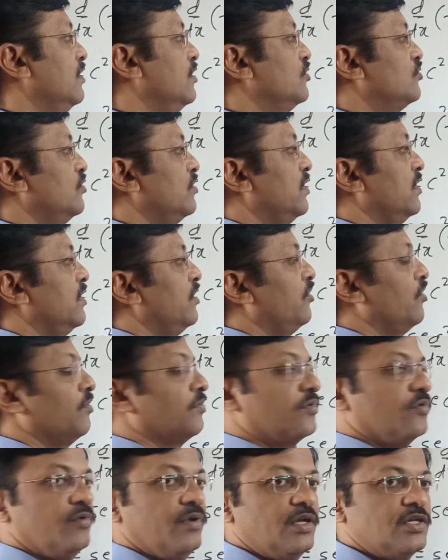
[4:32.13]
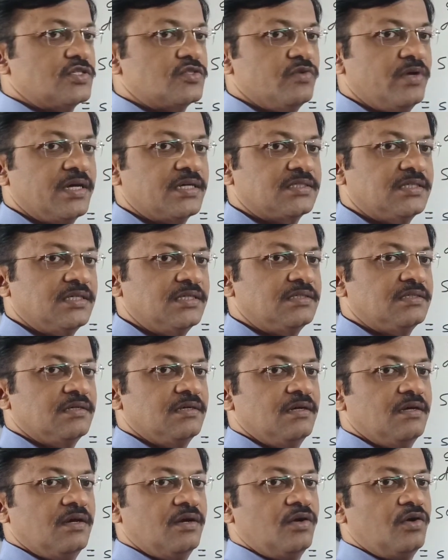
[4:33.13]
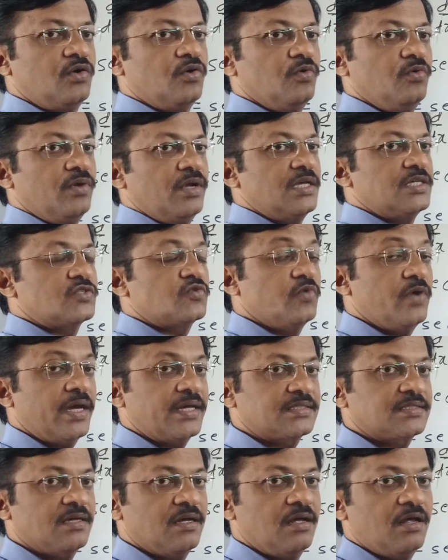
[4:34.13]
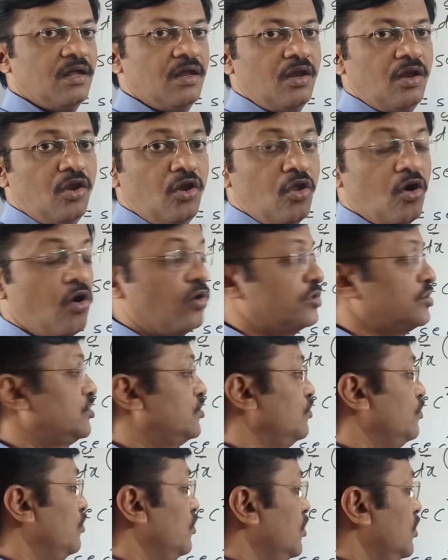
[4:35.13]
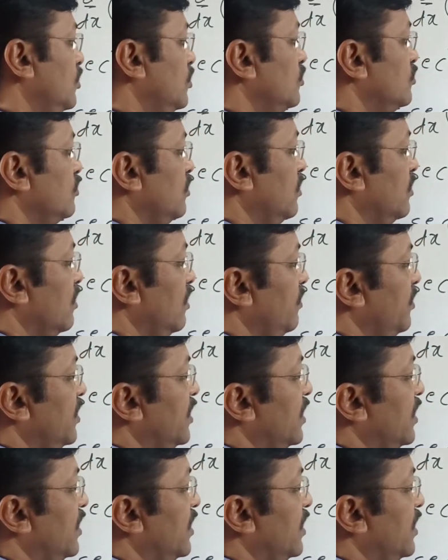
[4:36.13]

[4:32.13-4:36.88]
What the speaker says: So derivative of 2 raised to x is 2 raised to x log 2. So it will be